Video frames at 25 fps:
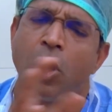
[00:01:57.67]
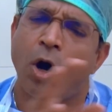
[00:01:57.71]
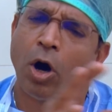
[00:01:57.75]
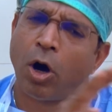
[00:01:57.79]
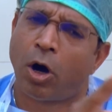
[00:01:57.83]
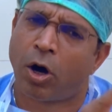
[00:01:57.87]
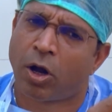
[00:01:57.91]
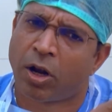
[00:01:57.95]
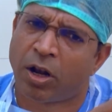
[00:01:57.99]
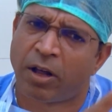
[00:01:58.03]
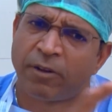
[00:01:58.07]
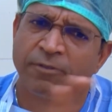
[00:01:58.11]

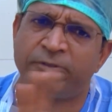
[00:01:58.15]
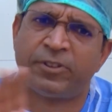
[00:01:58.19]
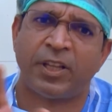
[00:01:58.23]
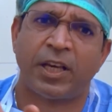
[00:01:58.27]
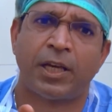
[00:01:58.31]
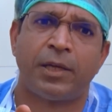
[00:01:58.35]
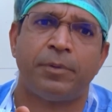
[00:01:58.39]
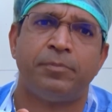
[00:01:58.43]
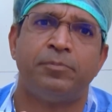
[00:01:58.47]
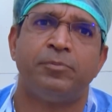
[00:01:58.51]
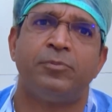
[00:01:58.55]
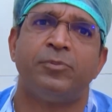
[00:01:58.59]
All of
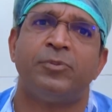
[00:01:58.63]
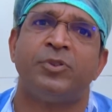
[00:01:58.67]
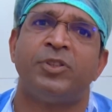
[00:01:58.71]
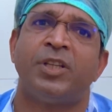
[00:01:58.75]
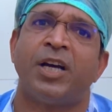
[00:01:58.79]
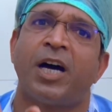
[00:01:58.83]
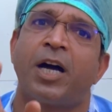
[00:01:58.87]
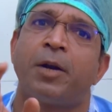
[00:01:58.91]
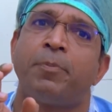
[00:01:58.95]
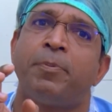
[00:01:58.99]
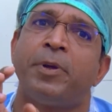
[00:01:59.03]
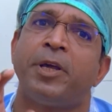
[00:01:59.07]
them,
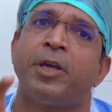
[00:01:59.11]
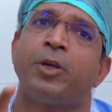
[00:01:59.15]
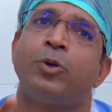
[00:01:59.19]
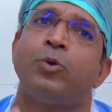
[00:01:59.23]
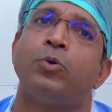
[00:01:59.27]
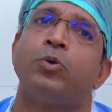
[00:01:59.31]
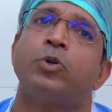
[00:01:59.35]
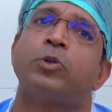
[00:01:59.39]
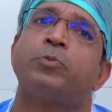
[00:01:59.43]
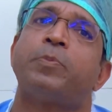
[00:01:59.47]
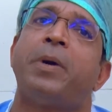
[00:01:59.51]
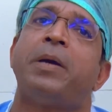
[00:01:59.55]
they are being
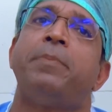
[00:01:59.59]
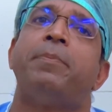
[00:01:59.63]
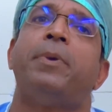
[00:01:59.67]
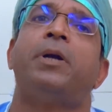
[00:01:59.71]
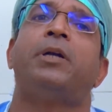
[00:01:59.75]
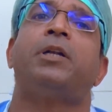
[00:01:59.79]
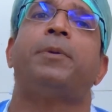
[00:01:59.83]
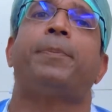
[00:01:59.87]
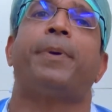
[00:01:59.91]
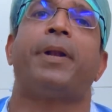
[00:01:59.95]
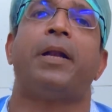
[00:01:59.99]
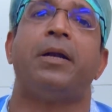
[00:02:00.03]
used by
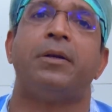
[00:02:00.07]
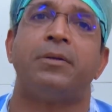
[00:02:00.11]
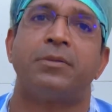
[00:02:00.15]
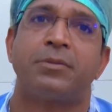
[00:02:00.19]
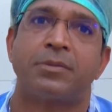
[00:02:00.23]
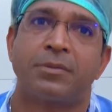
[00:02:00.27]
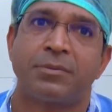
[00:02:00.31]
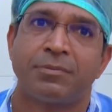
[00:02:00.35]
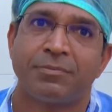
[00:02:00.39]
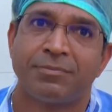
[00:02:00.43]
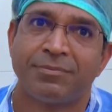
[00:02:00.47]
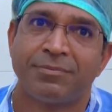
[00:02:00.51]
multiple hands